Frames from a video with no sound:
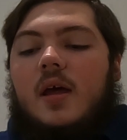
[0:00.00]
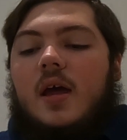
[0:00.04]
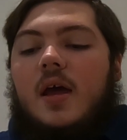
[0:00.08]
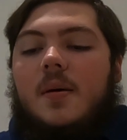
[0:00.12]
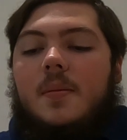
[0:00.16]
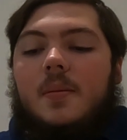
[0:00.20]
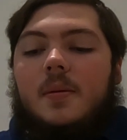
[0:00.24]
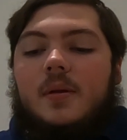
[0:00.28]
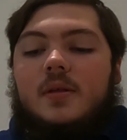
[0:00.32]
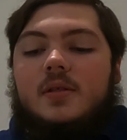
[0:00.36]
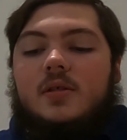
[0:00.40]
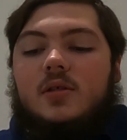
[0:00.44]

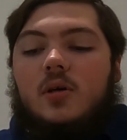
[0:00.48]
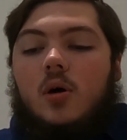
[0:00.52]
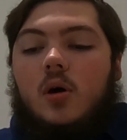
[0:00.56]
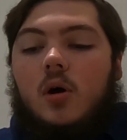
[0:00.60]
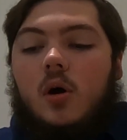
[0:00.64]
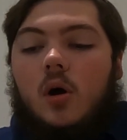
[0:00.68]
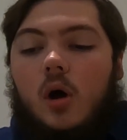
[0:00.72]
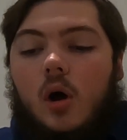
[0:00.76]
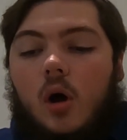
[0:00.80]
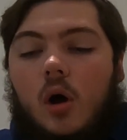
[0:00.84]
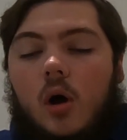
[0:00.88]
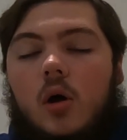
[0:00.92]
Apple has
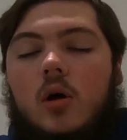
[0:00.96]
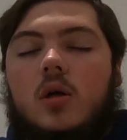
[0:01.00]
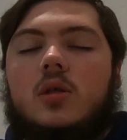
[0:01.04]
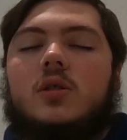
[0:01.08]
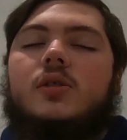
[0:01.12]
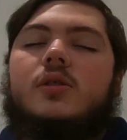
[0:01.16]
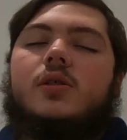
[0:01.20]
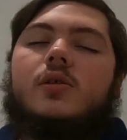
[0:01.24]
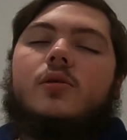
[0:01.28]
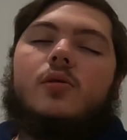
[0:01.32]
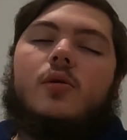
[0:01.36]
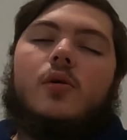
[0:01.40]

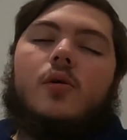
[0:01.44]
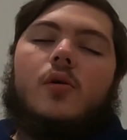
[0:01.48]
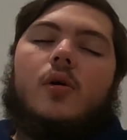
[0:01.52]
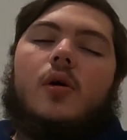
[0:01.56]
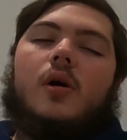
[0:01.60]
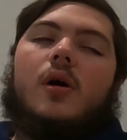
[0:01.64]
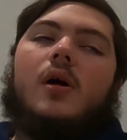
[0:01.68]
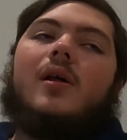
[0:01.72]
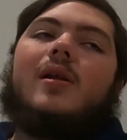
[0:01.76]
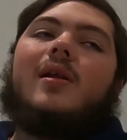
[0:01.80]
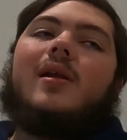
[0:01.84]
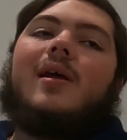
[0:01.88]
also
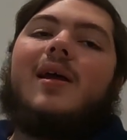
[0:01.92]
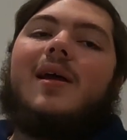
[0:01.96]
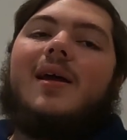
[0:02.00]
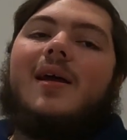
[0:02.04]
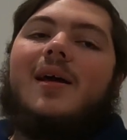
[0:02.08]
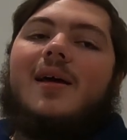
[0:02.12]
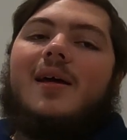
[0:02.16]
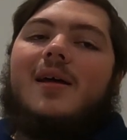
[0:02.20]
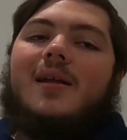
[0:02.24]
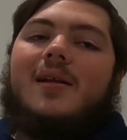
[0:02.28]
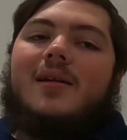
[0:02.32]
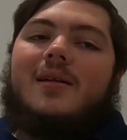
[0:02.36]
gone
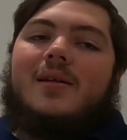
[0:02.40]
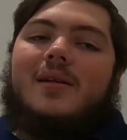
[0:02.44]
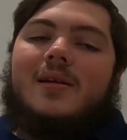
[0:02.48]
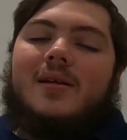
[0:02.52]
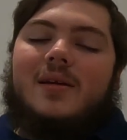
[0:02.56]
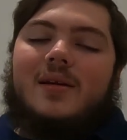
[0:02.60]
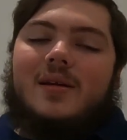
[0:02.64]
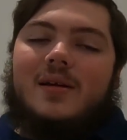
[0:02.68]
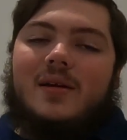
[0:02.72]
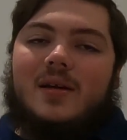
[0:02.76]
and